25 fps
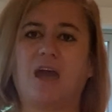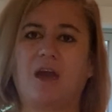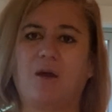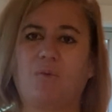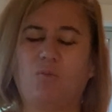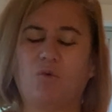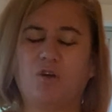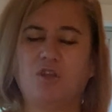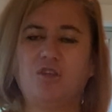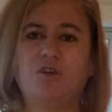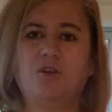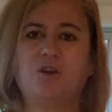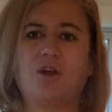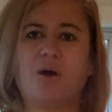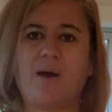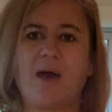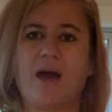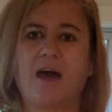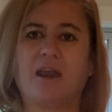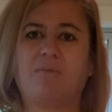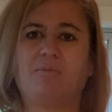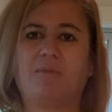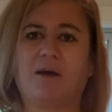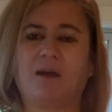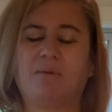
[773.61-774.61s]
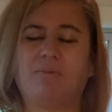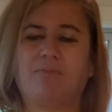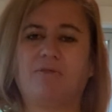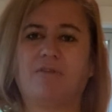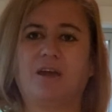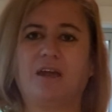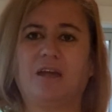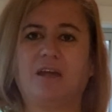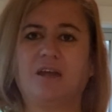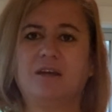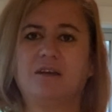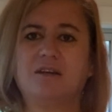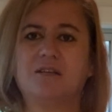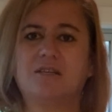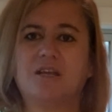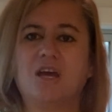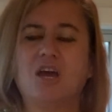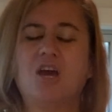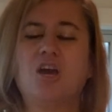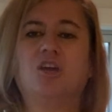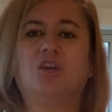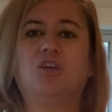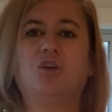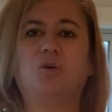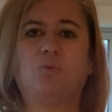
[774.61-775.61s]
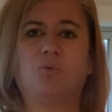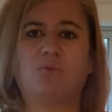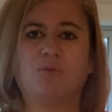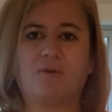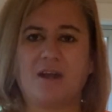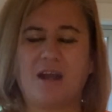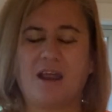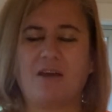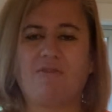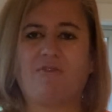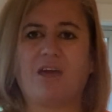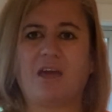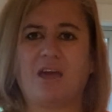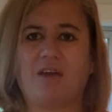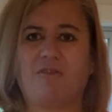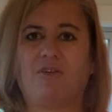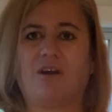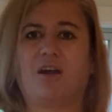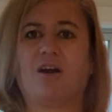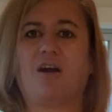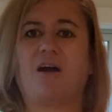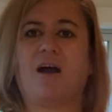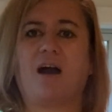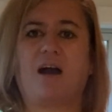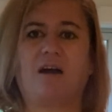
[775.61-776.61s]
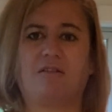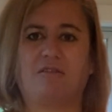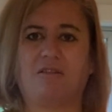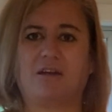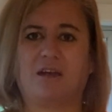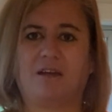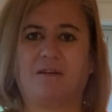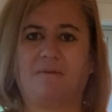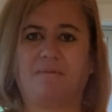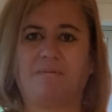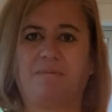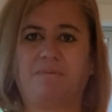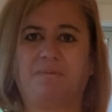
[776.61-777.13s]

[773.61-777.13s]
And when you know how to make bread, you will never ever go hungry.